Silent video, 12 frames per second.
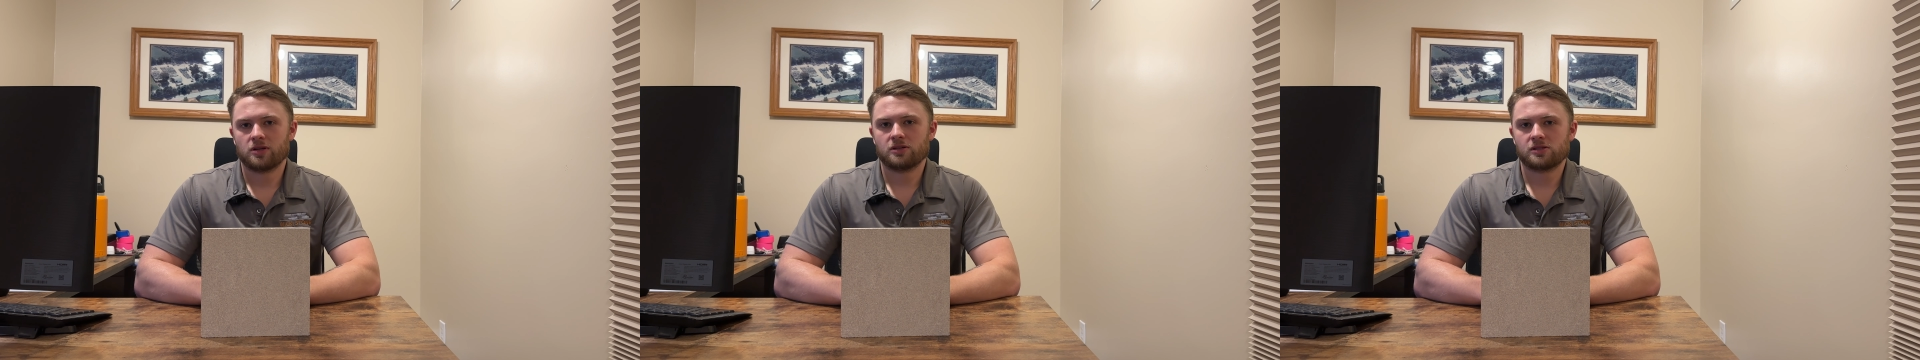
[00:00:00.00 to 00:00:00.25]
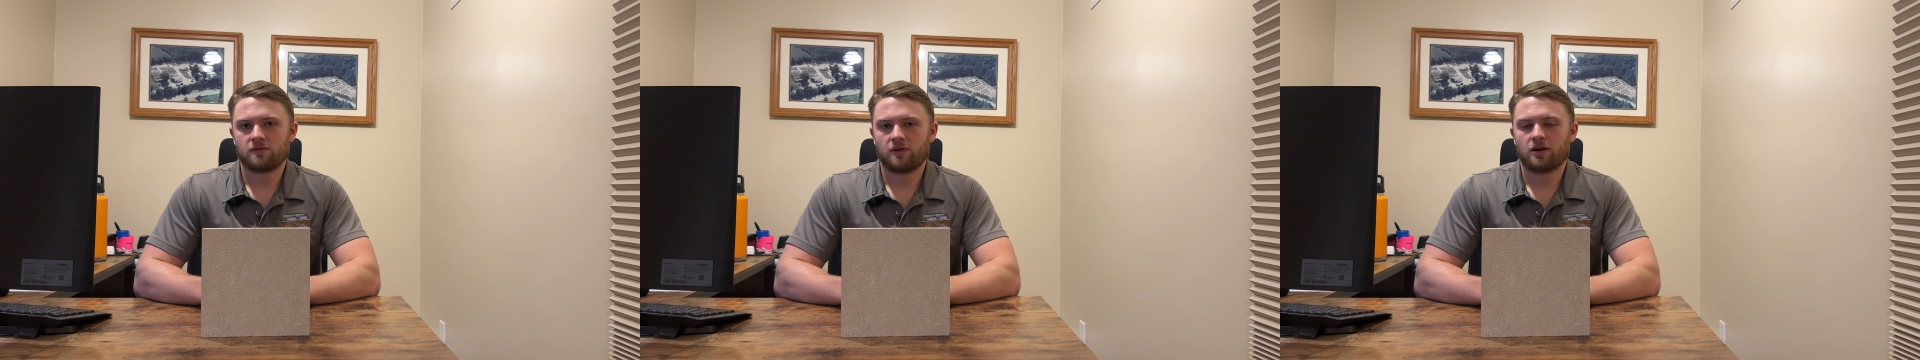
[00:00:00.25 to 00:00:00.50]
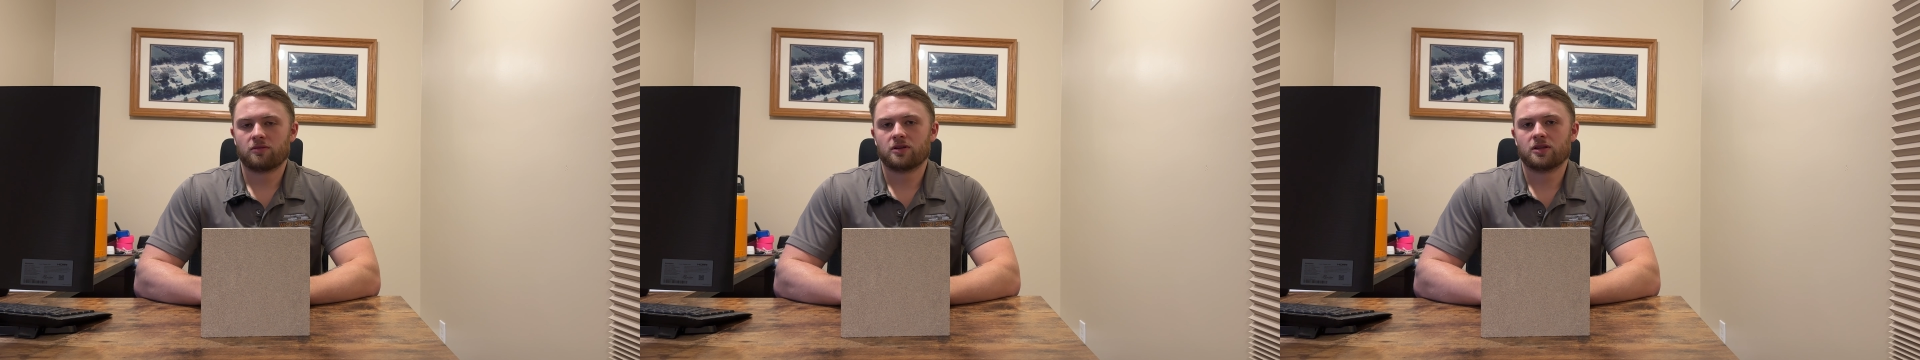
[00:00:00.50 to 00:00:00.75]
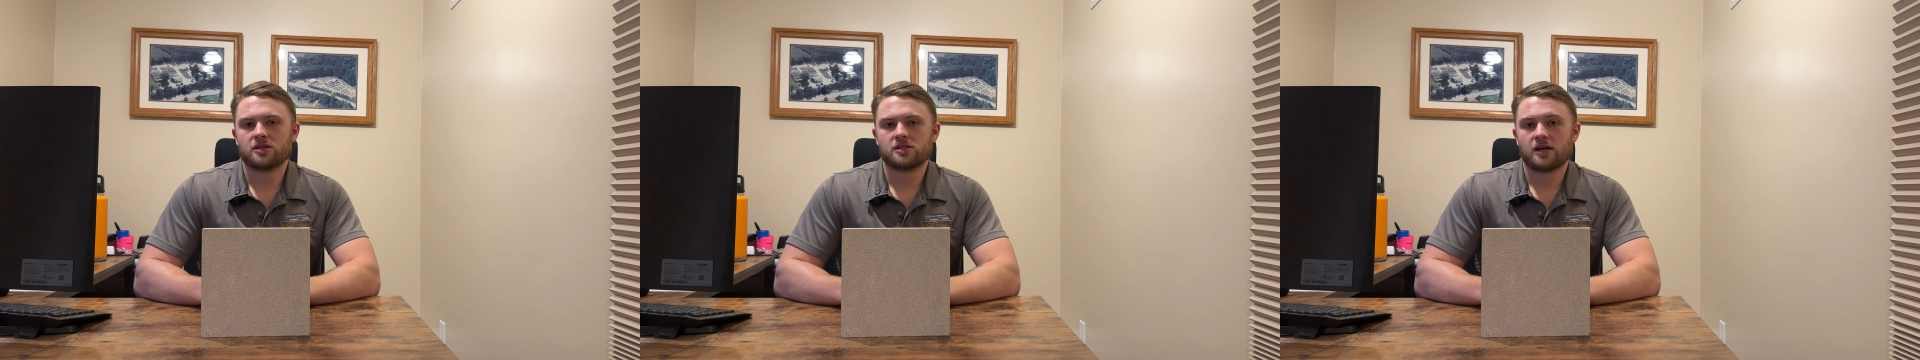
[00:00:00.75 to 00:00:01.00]
is found in
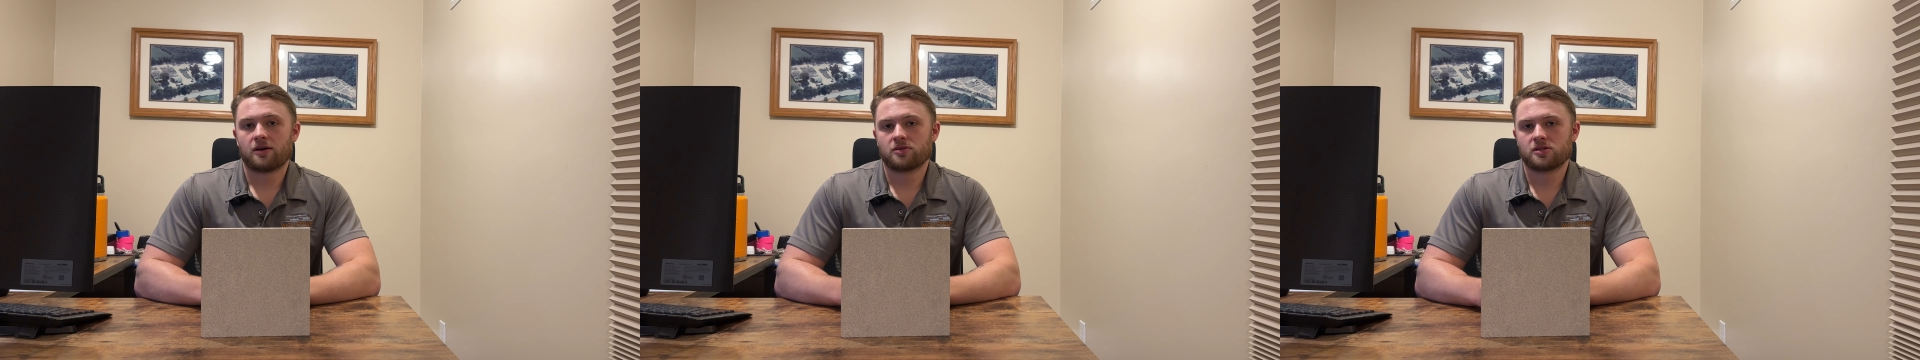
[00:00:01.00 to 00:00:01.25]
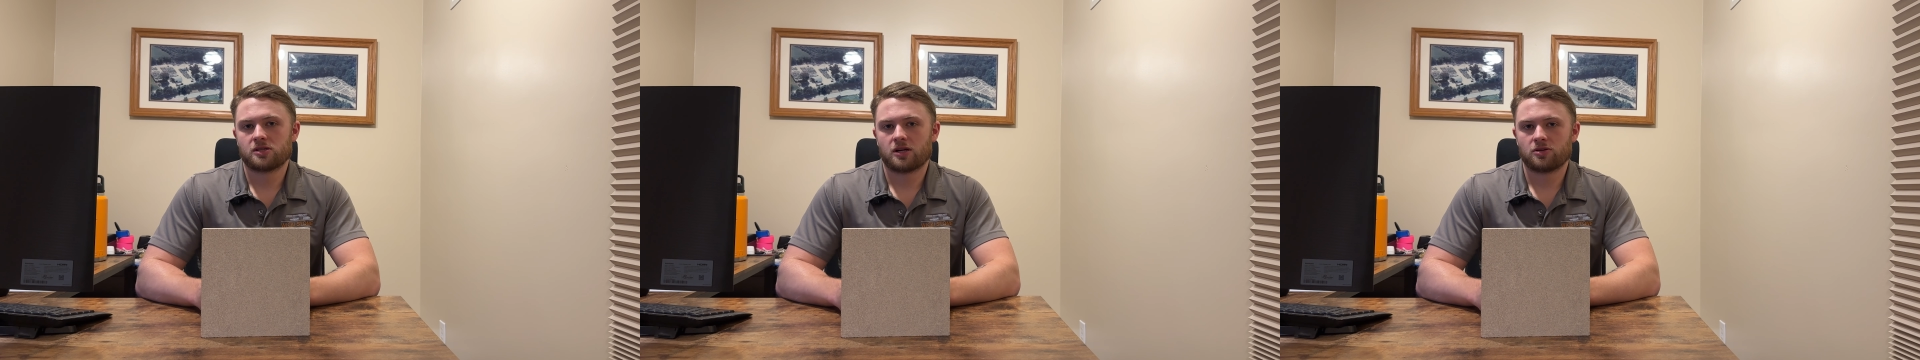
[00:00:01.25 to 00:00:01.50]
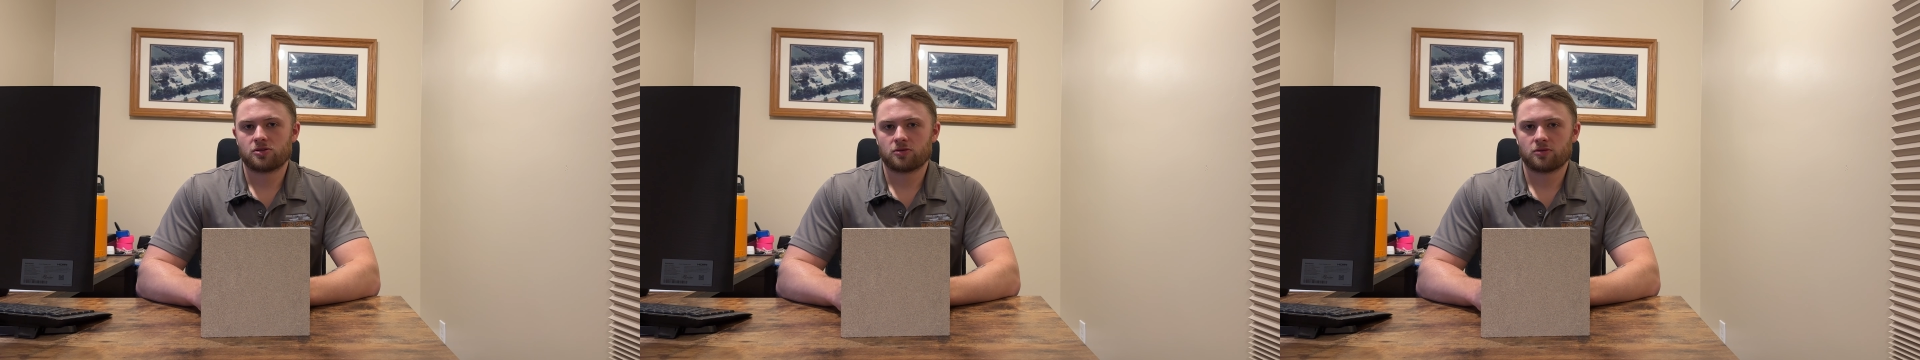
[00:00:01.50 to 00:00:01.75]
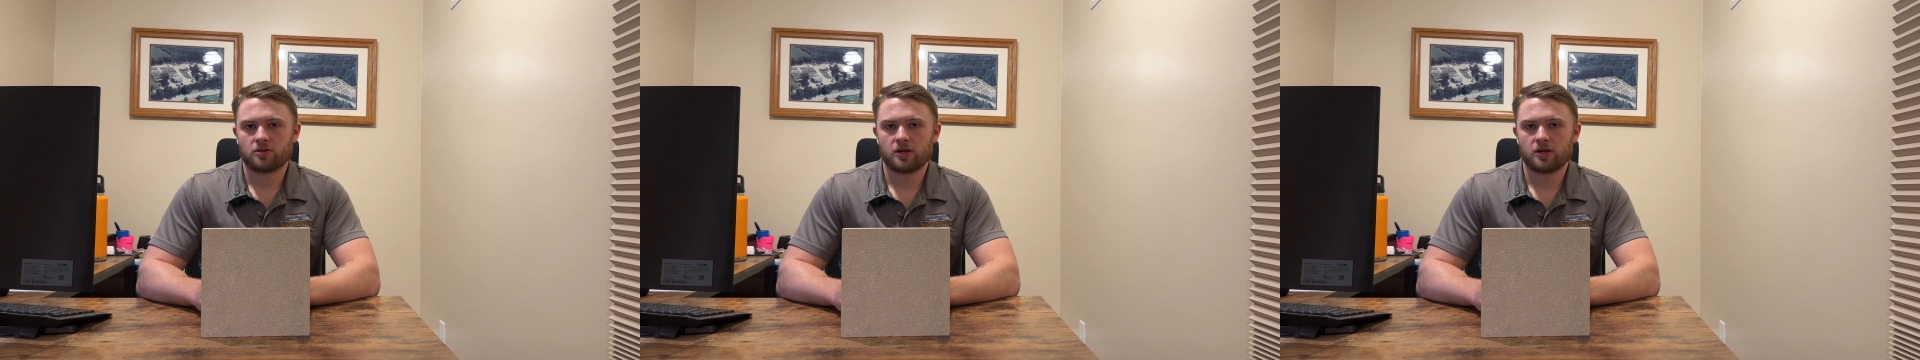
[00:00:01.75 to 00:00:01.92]
the south central